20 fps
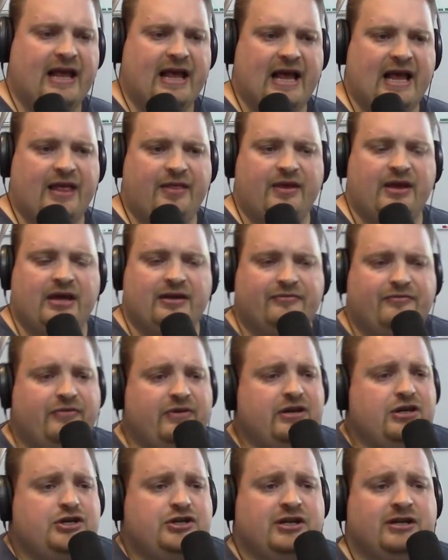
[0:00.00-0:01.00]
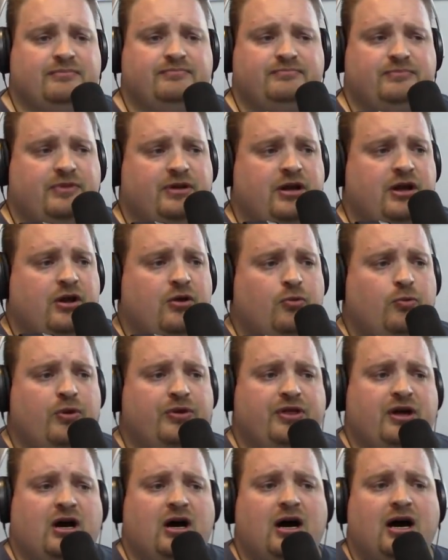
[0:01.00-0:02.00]
and then finish it with
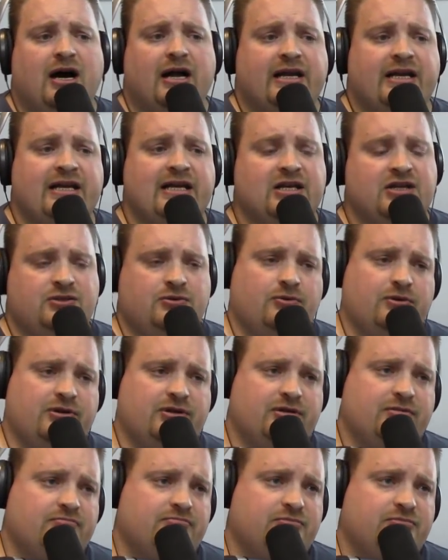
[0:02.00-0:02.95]
a hot heat source.